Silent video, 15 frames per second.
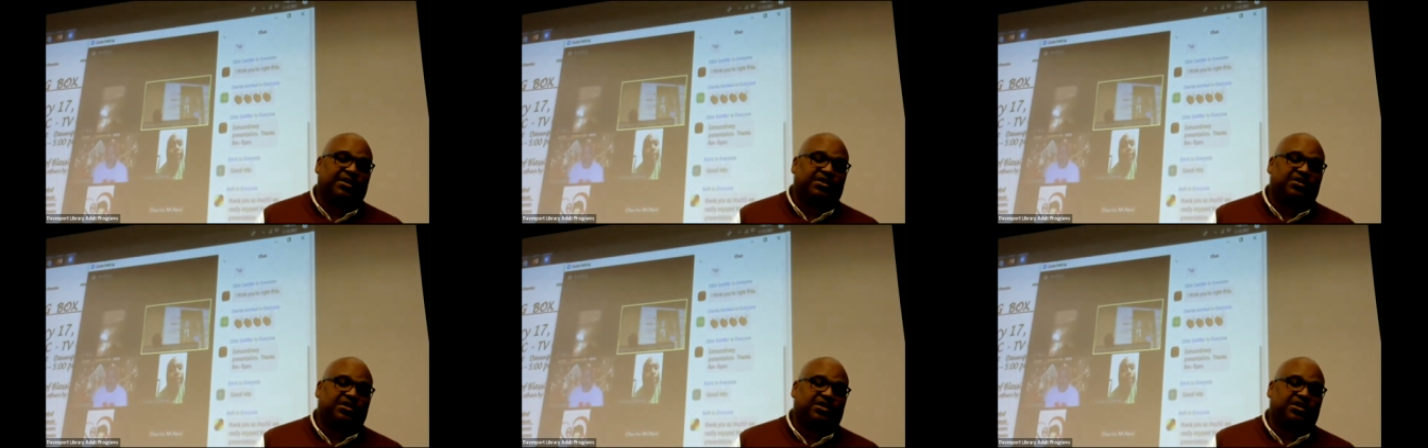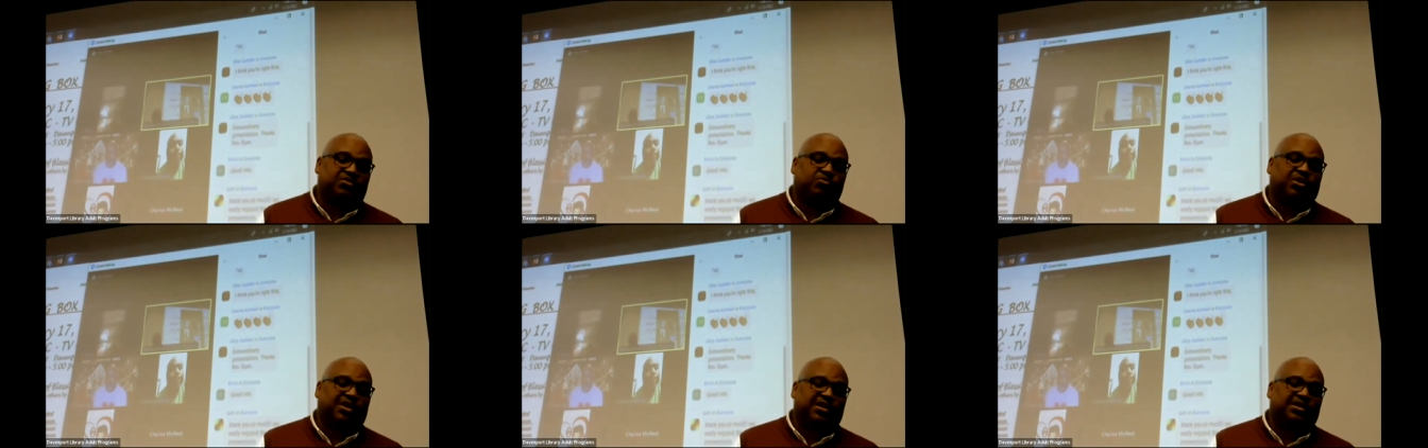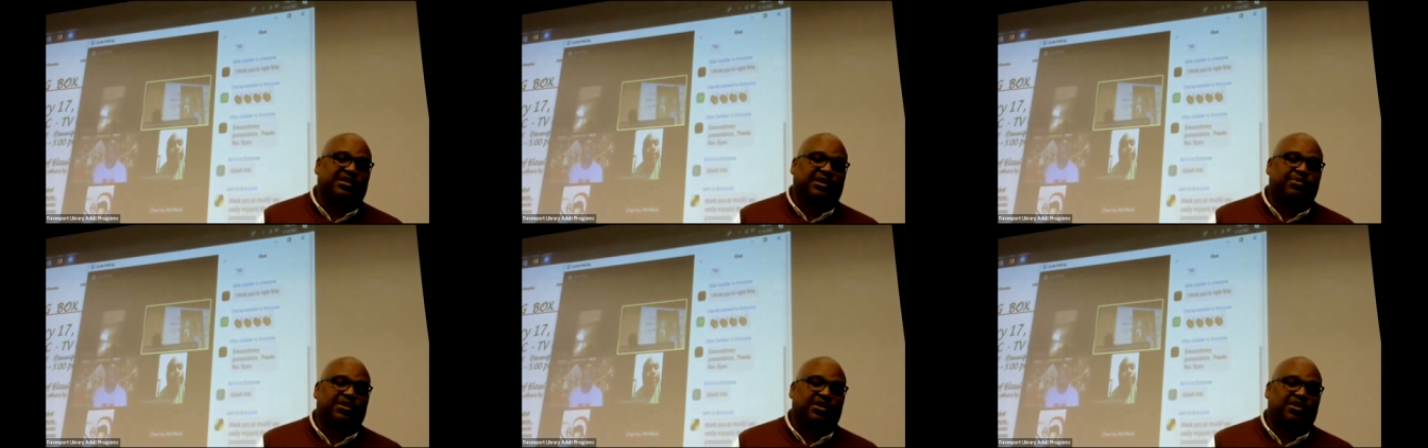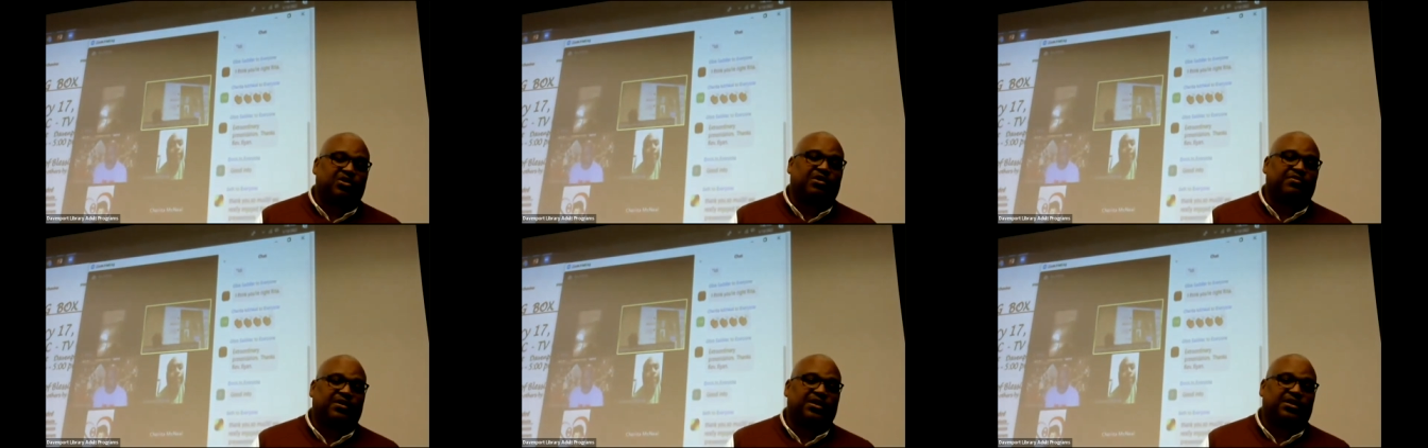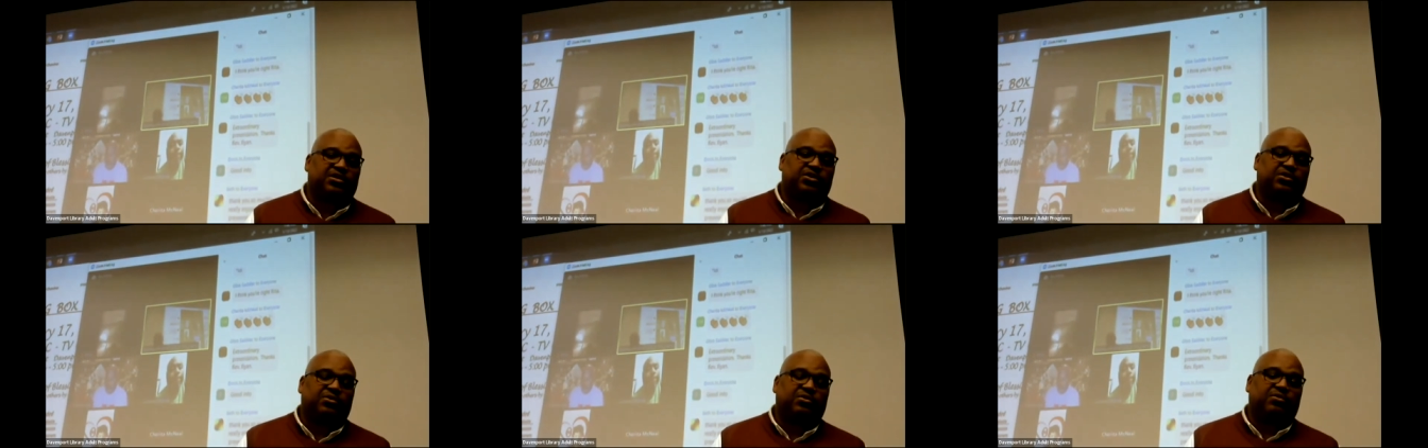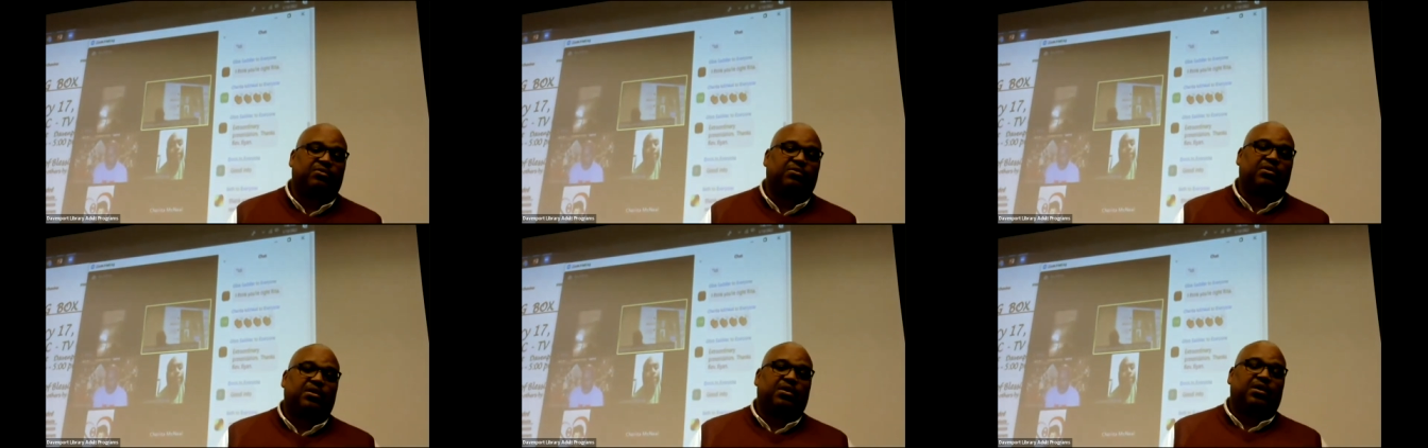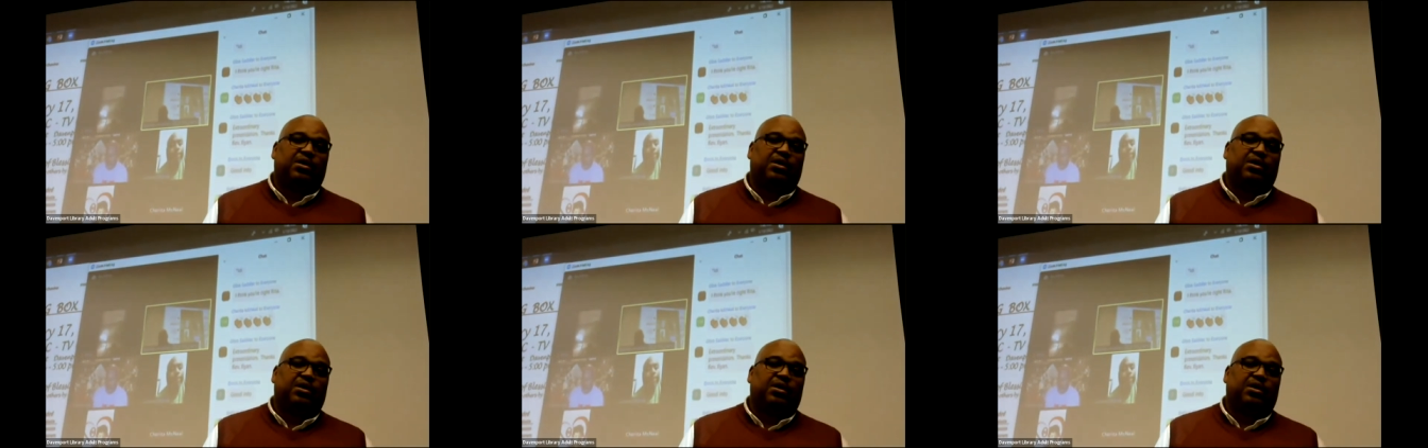is really somewhat equivalent to